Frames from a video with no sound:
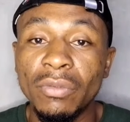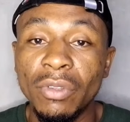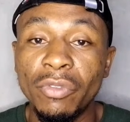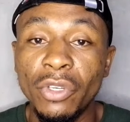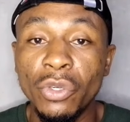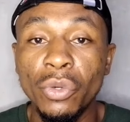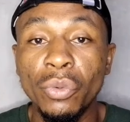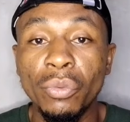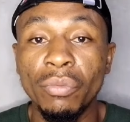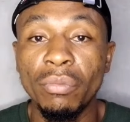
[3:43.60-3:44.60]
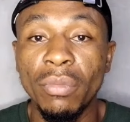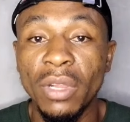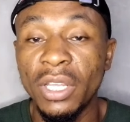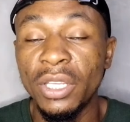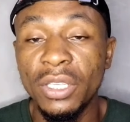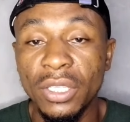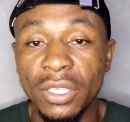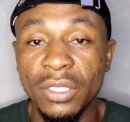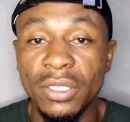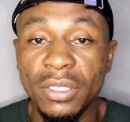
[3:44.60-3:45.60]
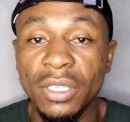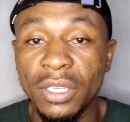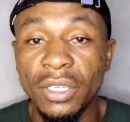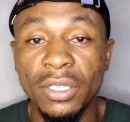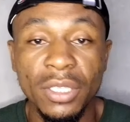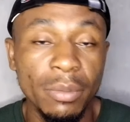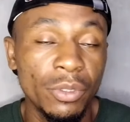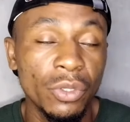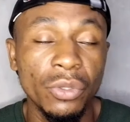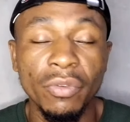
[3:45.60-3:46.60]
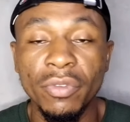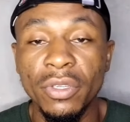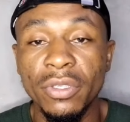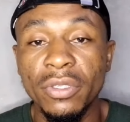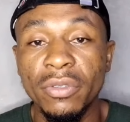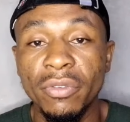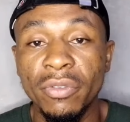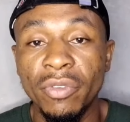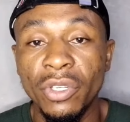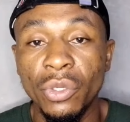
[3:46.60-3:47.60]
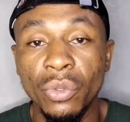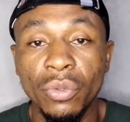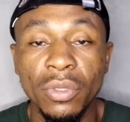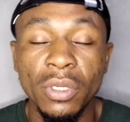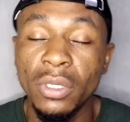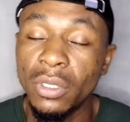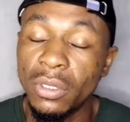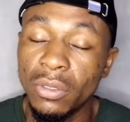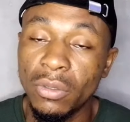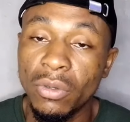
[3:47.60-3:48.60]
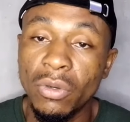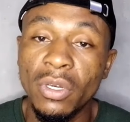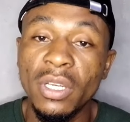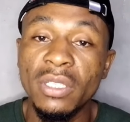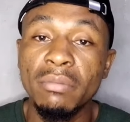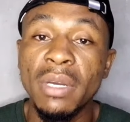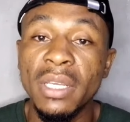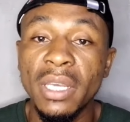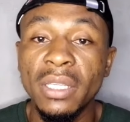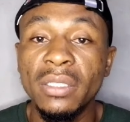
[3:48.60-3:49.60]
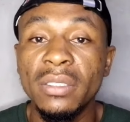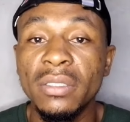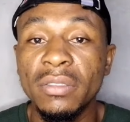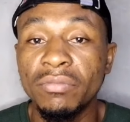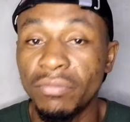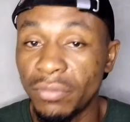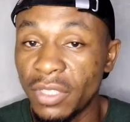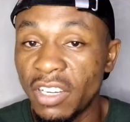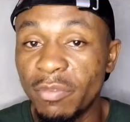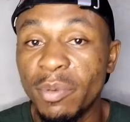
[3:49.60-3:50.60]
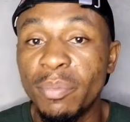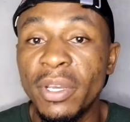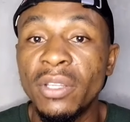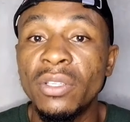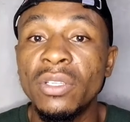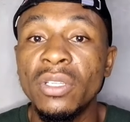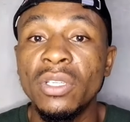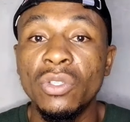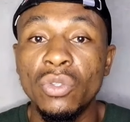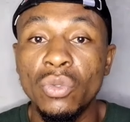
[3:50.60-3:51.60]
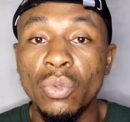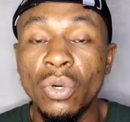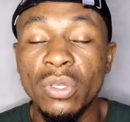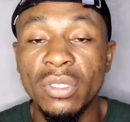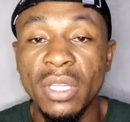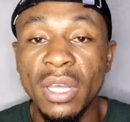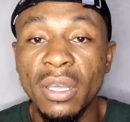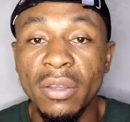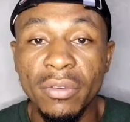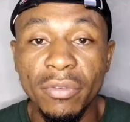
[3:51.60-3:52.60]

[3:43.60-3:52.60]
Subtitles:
the video link is in the description of this video. Corners market, I've prepared 2 odds there